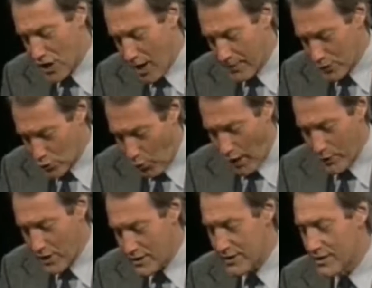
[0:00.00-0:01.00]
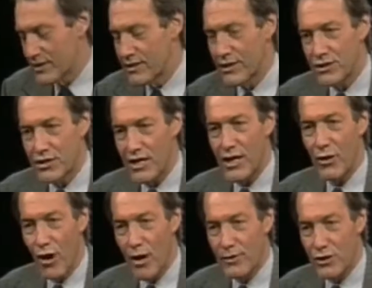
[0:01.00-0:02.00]
Shop is what? What is it? This is a
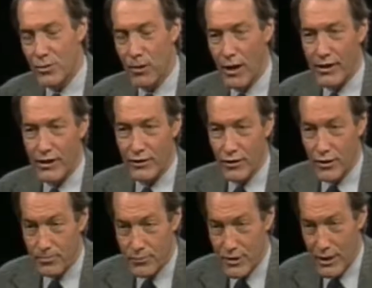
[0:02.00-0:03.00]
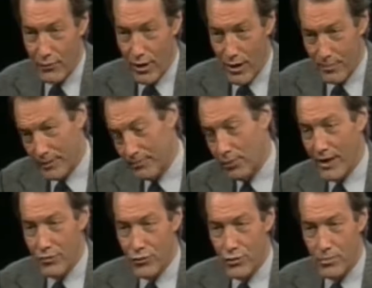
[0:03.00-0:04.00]
CD-ROM that you plug into your CD-ROM and play
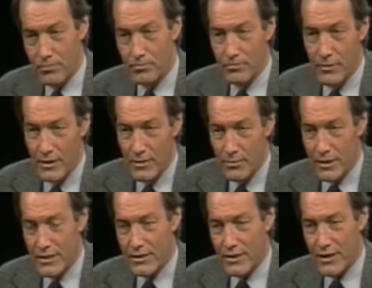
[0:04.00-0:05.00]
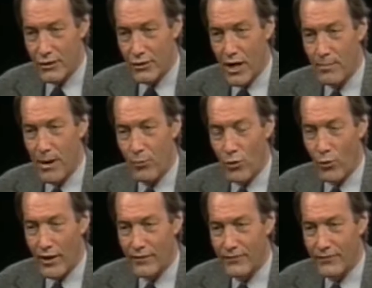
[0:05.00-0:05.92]
through your PC, and you come up with what?